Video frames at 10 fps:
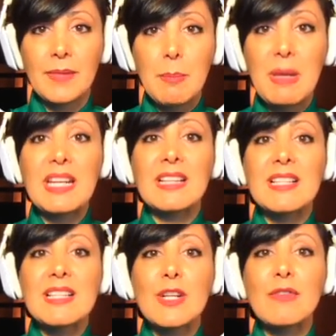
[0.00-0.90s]
making
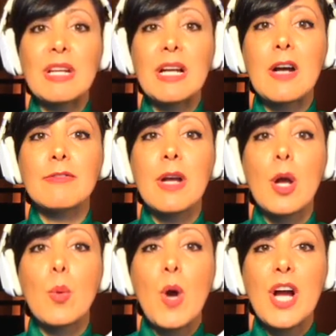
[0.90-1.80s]
the serving of
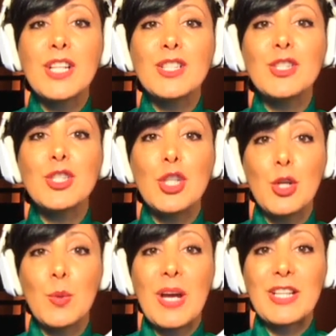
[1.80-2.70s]
1,
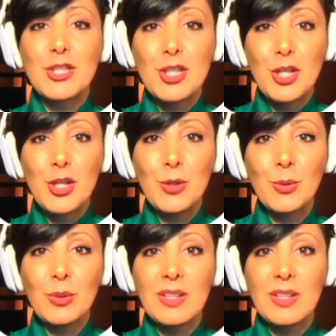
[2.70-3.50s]
2, and 2